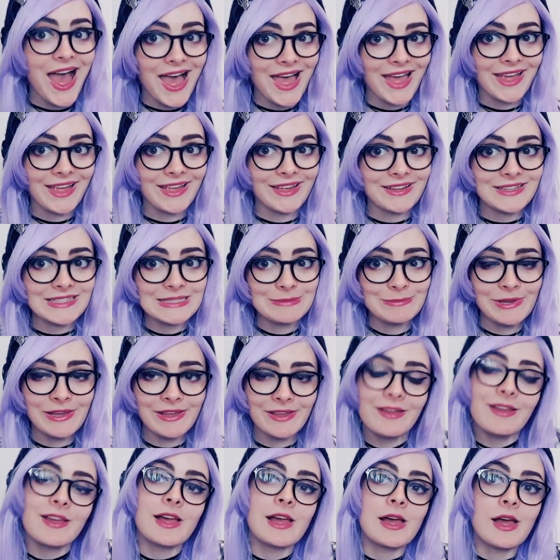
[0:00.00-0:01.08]
Hey, it's
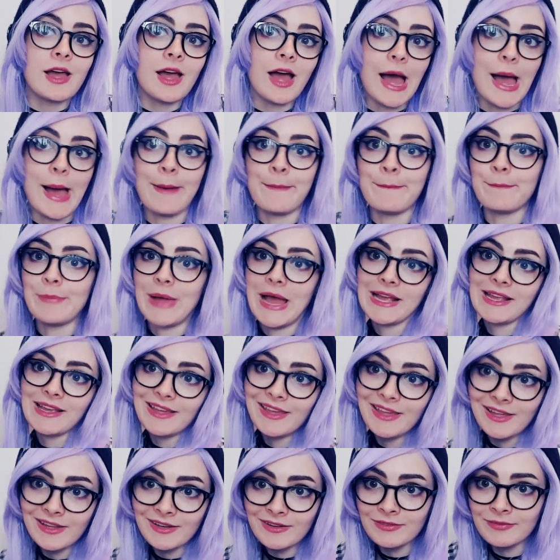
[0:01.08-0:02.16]
me. I'm back
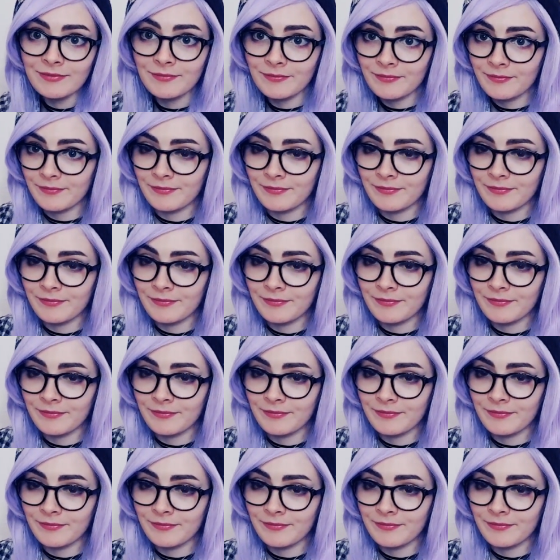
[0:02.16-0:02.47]
again.